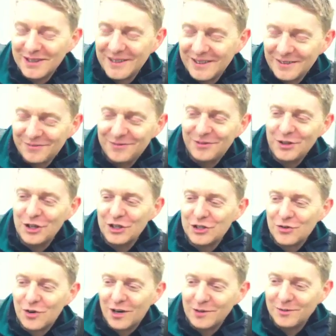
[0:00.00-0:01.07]
I
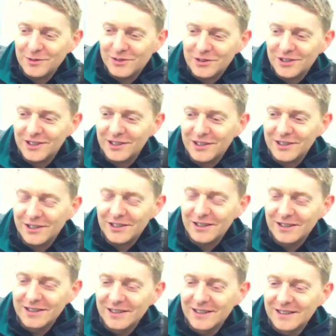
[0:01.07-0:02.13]
first wrote uh,
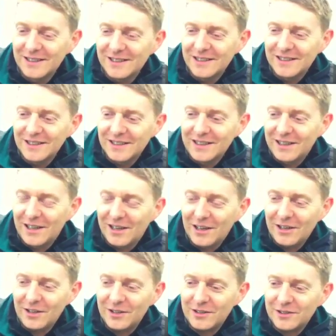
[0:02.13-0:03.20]

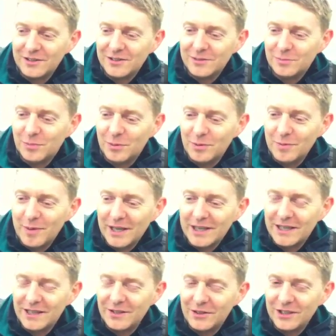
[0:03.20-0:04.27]
HIARCS probably back
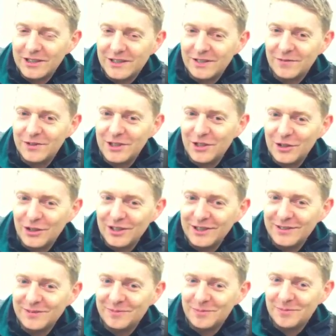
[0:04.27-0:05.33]
in nineteen
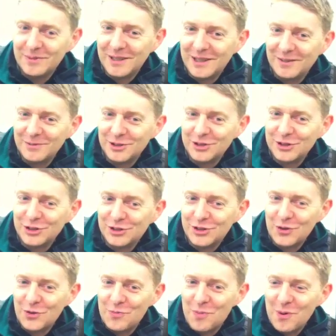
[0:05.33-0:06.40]
seventy-nine, but that was as a
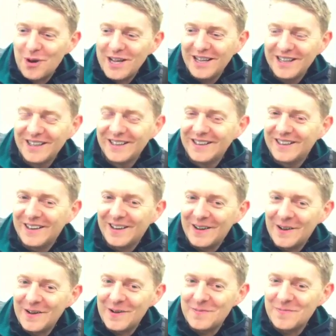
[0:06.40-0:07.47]
schoolboy.
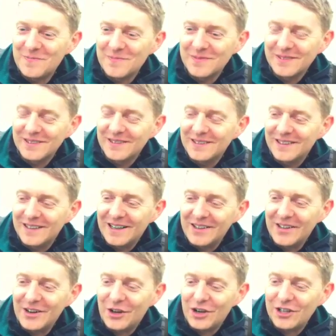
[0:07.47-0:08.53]
Um,
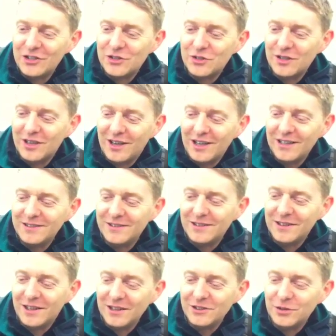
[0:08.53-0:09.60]
and then I, I,
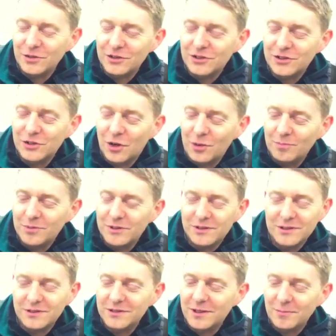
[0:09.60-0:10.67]
I sort of stopped
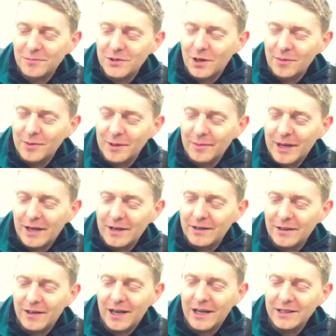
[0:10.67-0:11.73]
sometime in about
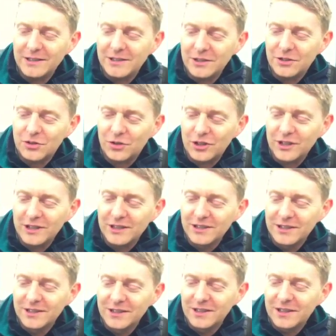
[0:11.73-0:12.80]
eighty-three,
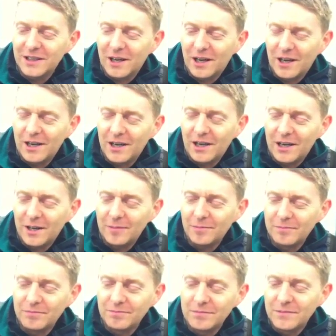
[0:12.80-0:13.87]

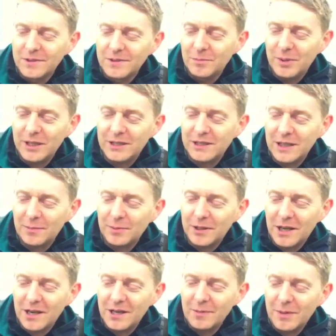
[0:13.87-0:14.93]
um, picked it up
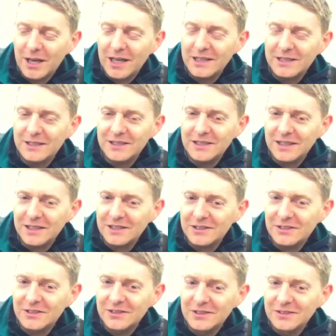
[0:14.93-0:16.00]
again in about
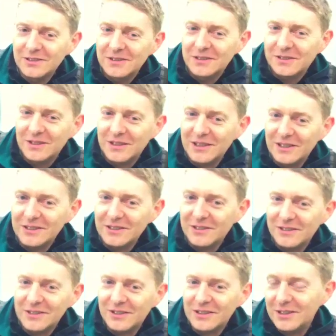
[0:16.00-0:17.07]
eighty-six,
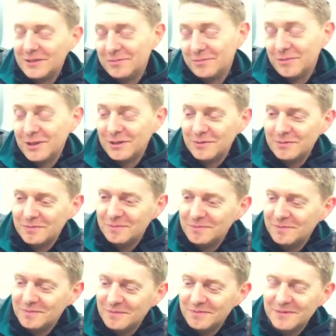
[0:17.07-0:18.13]
and uh, well,
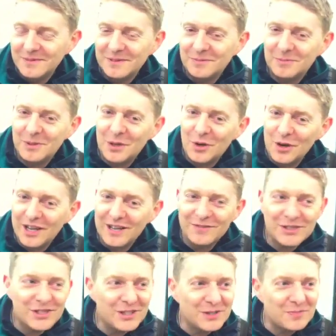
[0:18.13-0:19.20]
been on it
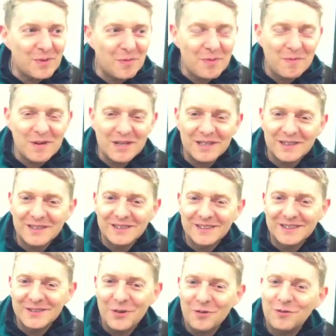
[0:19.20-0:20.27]
ever since probably.
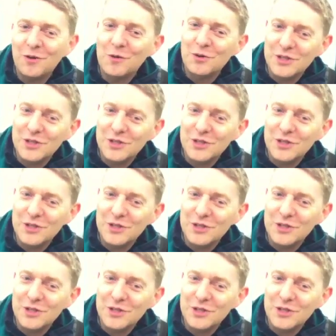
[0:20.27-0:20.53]
Not full